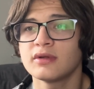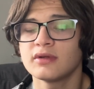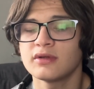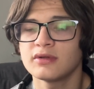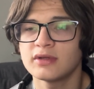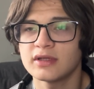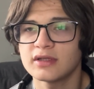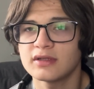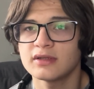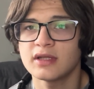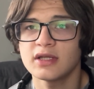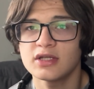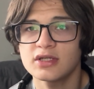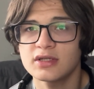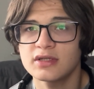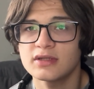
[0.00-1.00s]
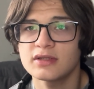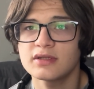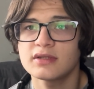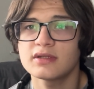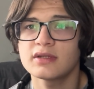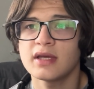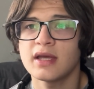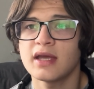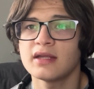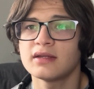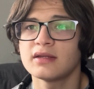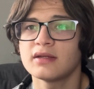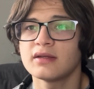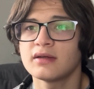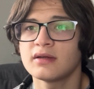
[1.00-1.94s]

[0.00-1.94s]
United Nations and